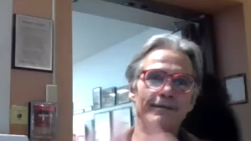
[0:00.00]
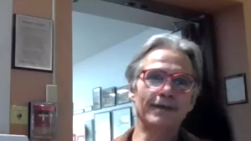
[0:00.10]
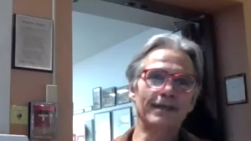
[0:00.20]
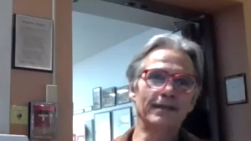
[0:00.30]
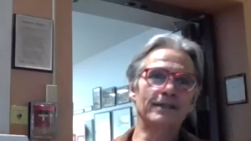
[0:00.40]
I,
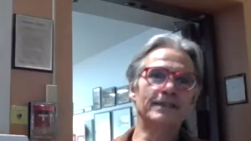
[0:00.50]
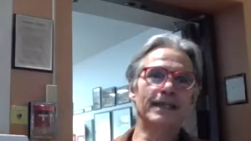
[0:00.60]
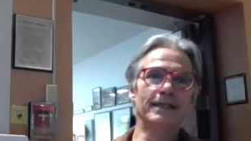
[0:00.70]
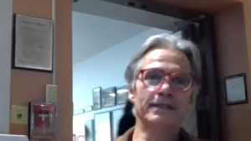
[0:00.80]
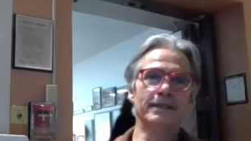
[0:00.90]
I, looked
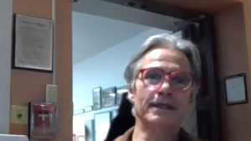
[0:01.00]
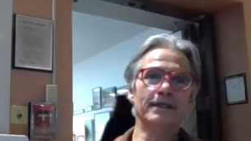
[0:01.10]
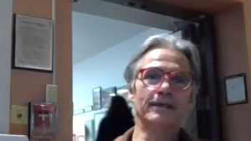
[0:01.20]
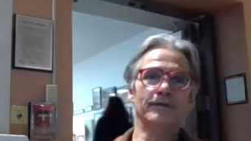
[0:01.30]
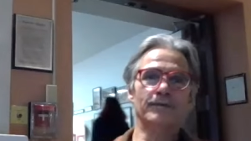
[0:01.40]
at
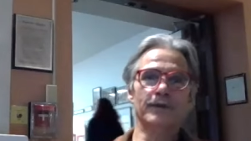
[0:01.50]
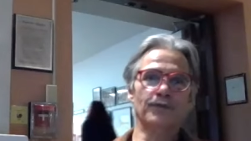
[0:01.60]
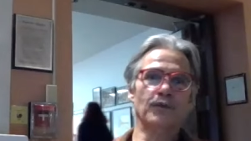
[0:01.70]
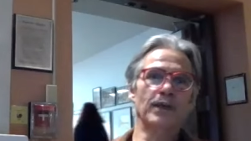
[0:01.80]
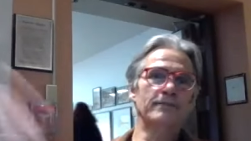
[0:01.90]
uh, the,
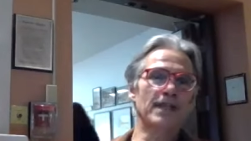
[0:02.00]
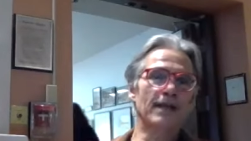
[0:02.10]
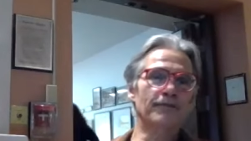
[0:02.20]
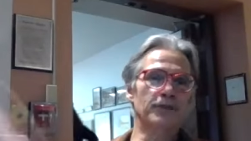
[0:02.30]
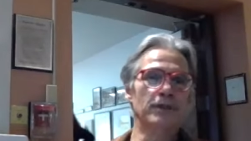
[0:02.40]
the frames
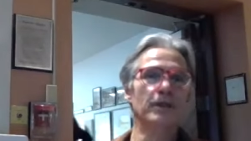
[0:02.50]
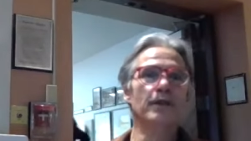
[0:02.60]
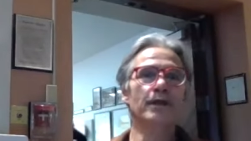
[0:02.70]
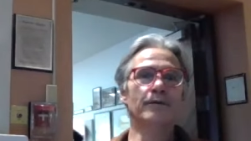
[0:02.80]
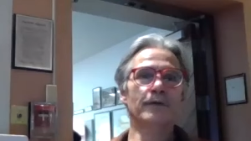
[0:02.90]
after
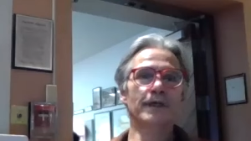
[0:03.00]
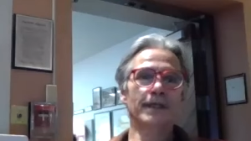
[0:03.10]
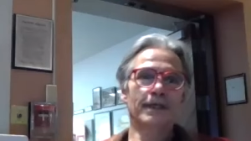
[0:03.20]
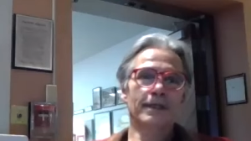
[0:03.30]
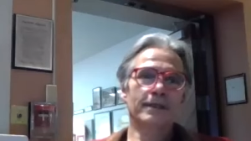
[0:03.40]

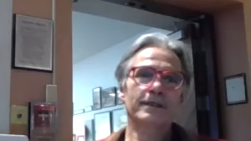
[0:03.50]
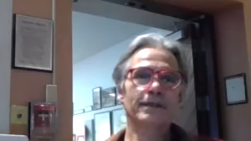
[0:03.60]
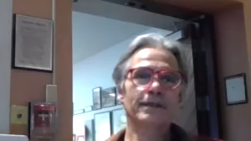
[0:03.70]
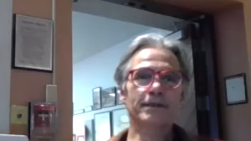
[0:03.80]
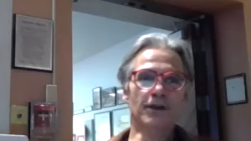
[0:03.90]
we uh,
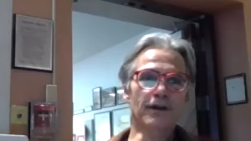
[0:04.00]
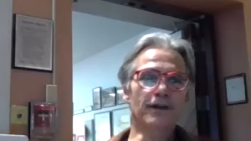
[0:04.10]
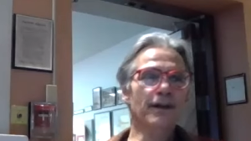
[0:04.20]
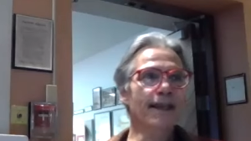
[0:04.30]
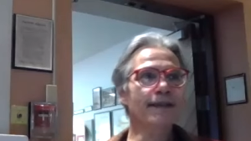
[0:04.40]

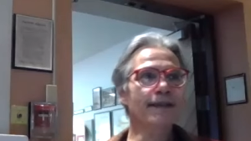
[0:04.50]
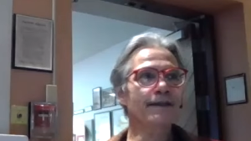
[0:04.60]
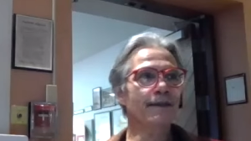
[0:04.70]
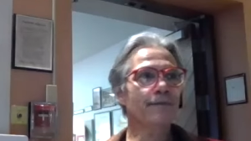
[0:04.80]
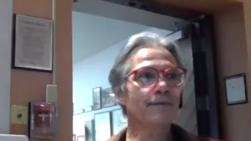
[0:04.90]
started
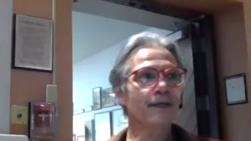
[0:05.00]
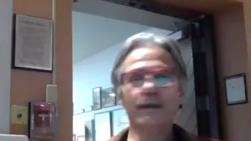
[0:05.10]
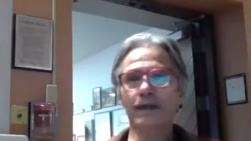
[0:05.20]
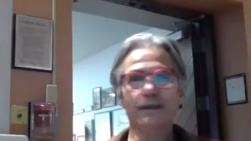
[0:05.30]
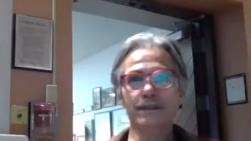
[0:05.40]
hanging them and I
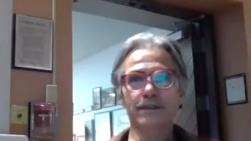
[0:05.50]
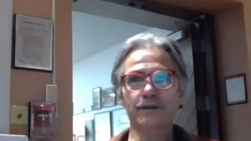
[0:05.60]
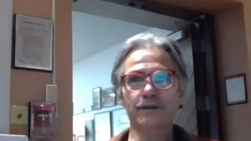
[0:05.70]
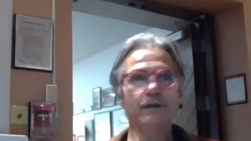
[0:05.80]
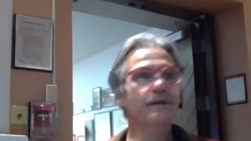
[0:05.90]
thought these,
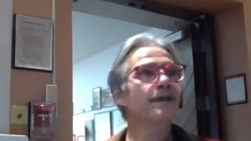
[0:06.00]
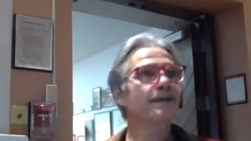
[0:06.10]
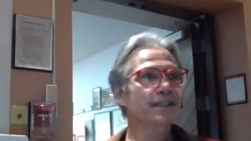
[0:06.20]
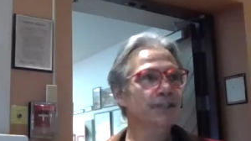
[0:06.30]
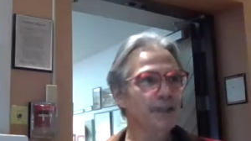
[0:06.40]

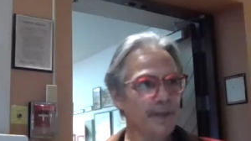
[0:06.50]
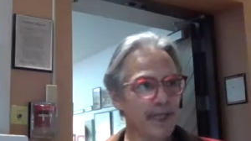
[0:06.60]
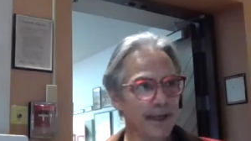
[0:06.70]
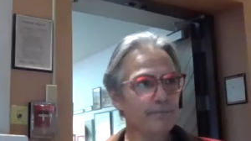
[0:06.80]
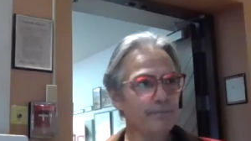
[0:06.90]
these should
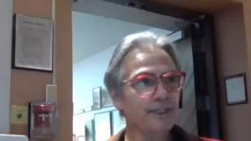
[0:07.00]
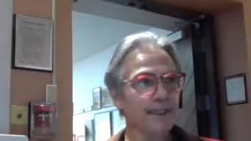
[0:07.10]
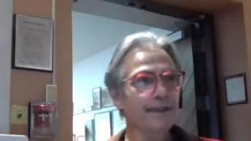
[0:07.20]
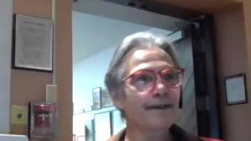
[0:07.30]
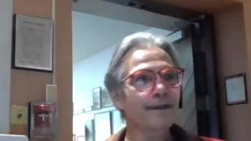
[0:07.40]
be
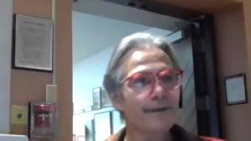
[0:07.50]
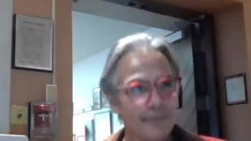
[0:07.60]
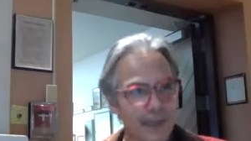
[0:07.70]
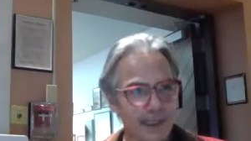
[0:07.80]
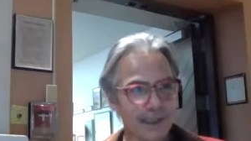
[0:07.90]
empty
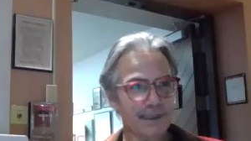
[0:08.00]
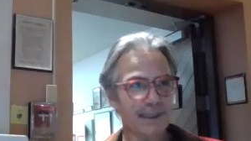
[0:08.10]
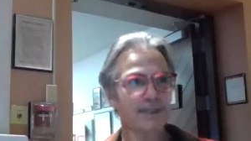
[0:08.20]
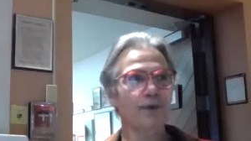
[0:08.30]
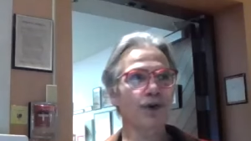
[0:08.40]
because
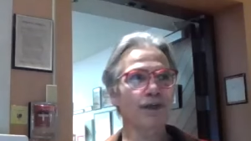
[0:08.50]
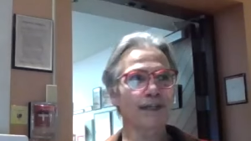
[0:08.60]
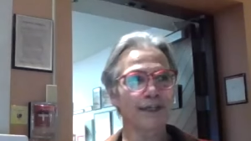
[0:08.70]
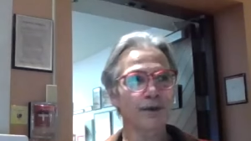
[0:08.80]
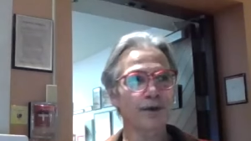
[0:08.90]
it's more
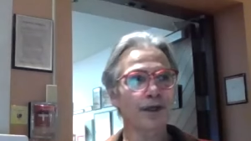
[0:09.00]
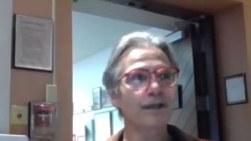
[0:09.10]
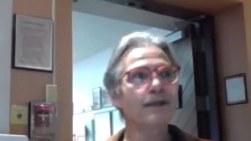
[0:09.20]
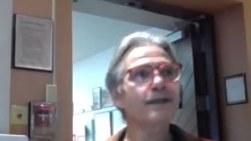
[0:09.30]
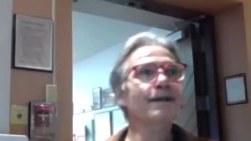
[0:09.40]

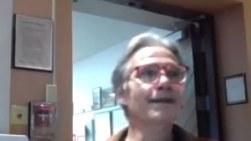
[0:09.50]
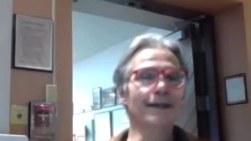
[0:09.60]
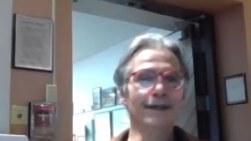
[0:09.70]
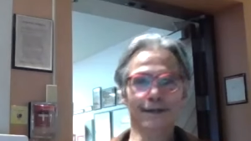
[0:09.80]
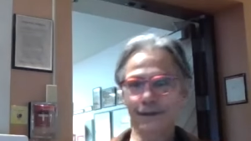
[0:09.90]
literal.
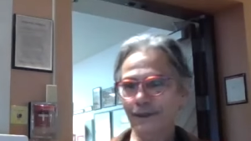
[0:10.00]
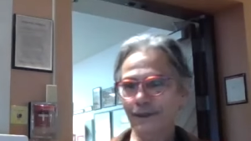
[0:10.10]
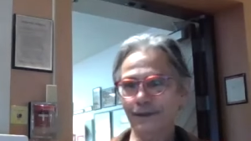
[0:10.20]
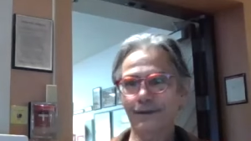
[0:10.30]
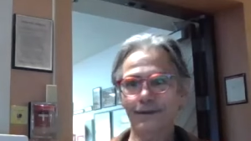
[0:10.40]
And
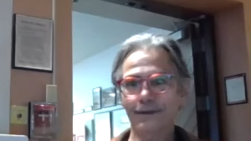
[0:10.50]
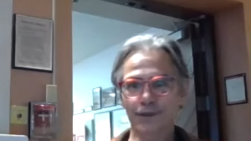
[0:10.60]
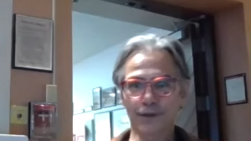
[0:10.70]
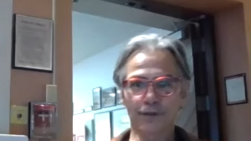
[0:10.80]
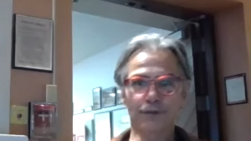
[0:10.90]
uh,
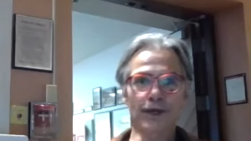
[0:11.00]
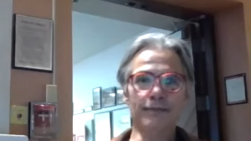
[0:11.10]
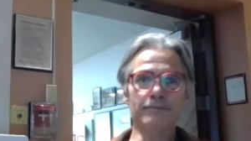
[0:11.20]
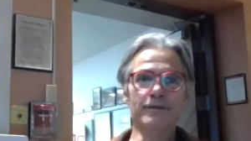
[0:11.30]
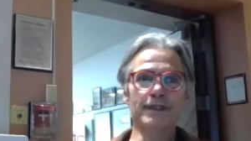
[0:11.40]
so the
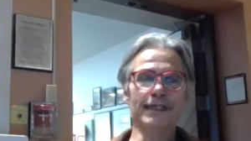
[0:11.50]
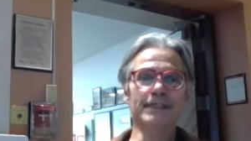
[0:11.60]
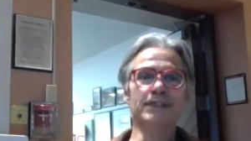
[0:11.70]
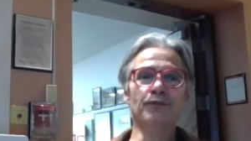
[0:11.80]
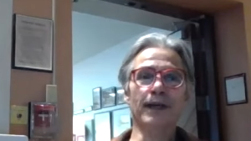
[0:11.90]
frames,
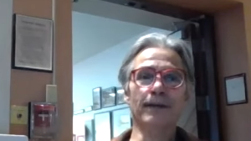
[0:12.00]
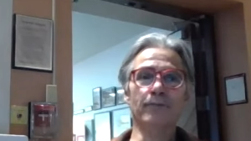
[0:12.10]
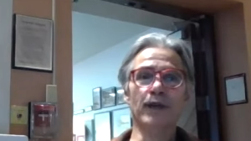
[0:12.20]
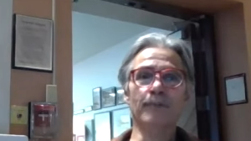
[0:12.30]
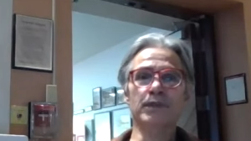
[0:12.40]
each
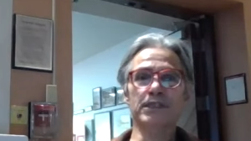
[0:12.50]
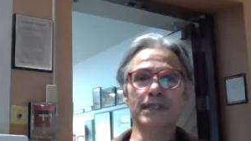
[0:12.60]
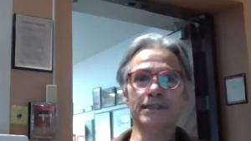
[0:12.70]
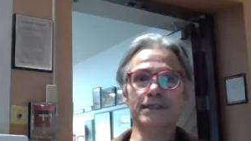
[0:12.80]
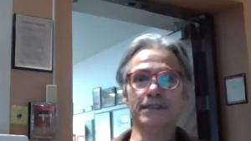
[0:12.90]
frame
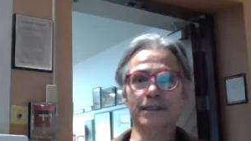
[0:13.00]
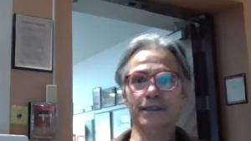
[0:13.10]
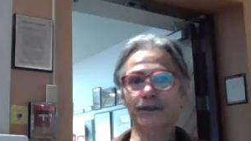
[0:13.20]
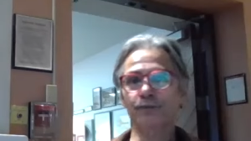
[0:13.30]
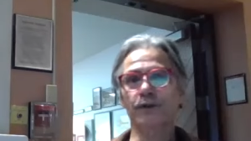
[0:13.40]
represents a
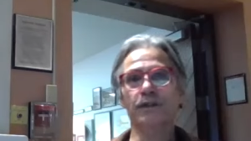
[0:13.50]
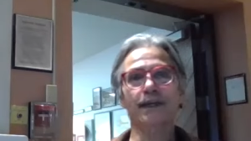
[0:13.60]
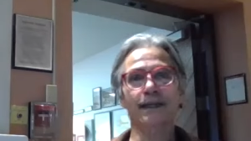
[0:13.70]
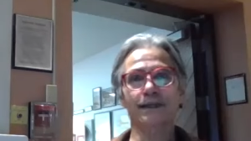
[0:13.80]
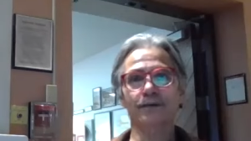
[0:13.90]
different
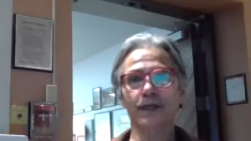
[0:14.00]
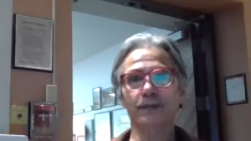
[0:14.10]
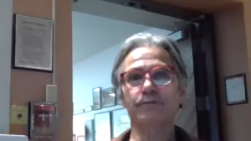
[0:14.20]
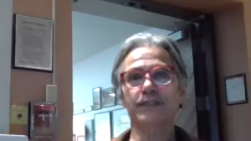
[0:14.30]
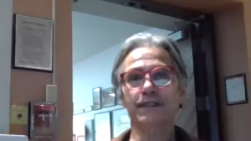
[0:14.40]
kind of
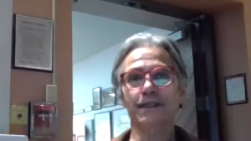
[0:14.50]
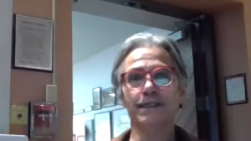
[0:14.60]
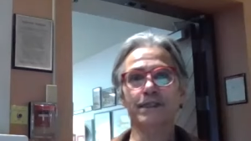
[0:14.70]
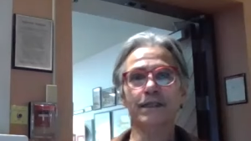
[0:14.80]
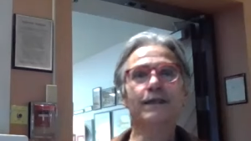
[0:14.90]

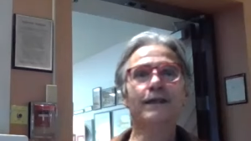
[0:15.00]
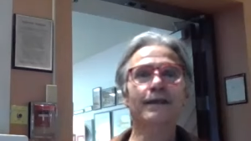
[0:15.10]
emptiness.